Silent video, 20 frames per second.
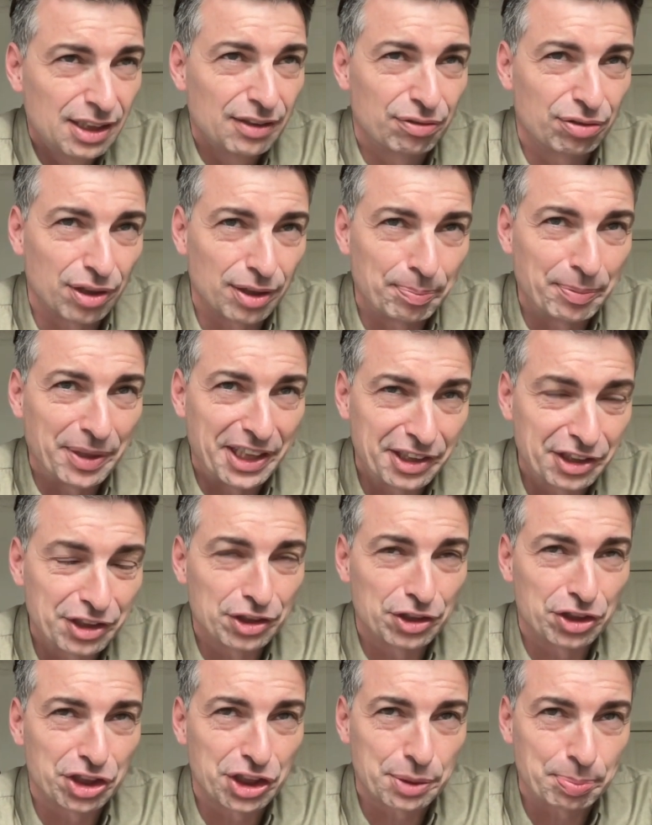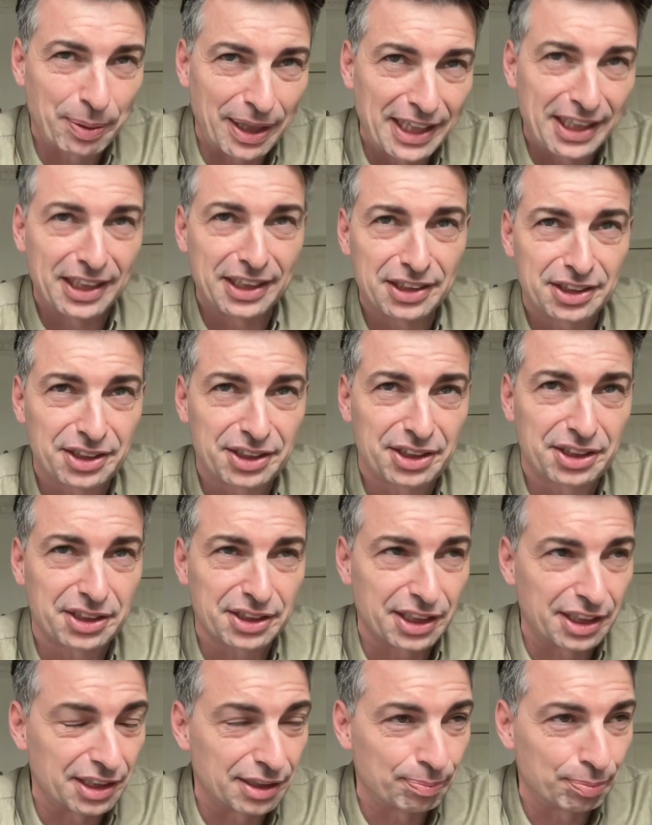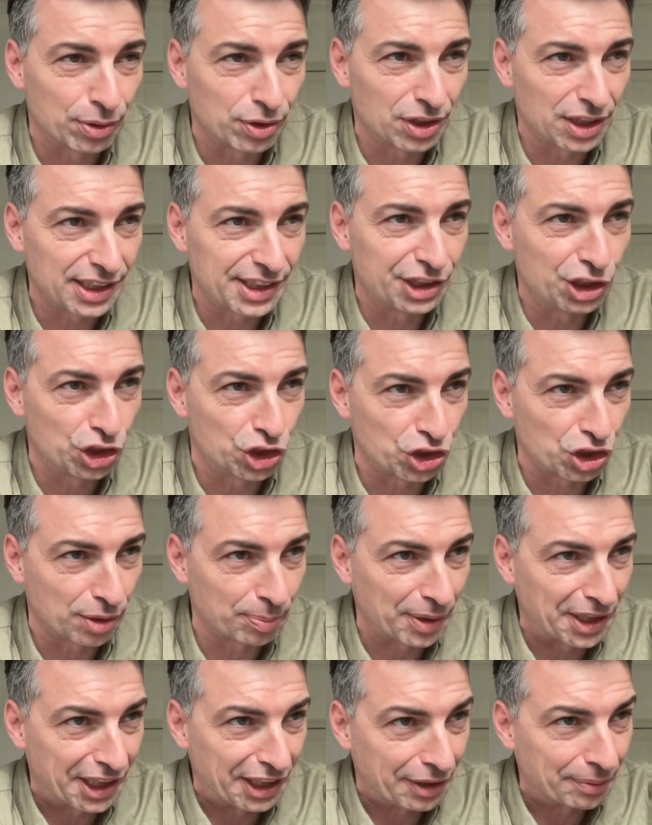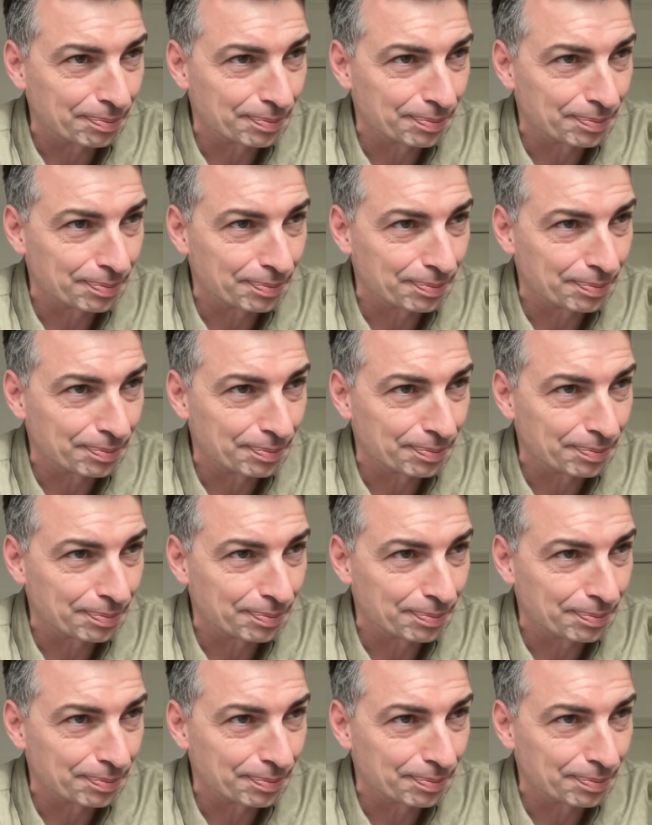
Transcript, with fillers: from inner space in Berlin, Germany.